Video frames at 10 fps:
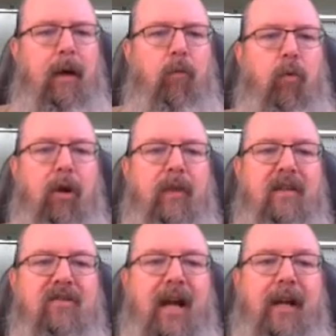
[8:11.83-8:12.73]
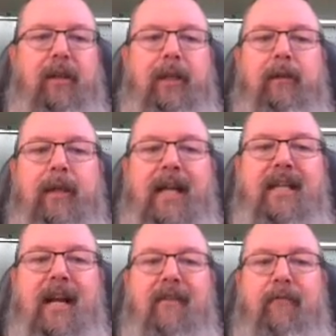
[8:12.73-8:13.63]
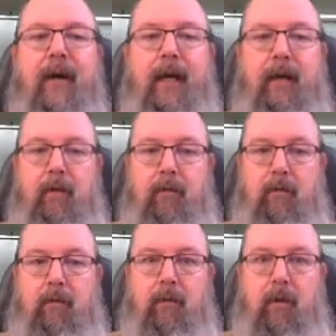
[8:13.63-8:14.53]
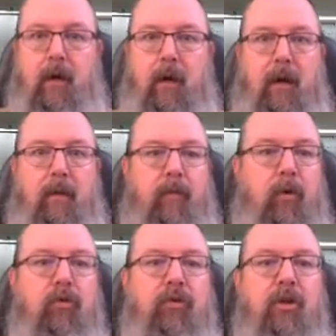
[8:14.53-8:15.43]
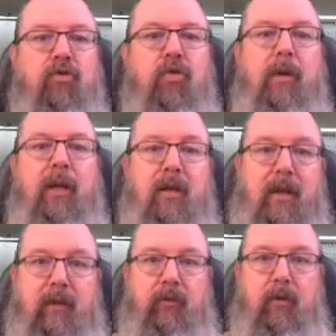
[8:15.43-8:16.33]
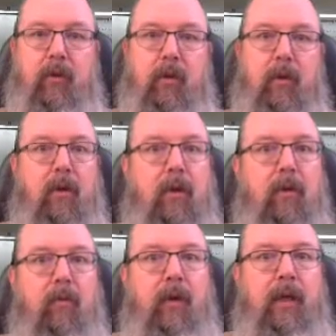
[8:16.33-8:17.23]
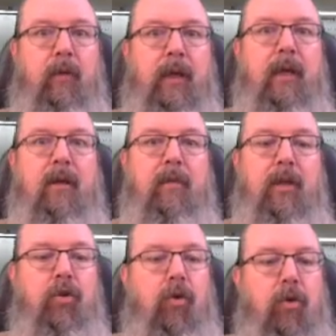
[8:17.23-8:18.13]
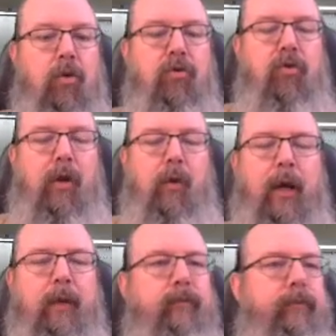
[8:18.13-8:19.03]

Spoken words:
Work that is not clearly identified. Who's contributing to this? We need to be sure who's doing what.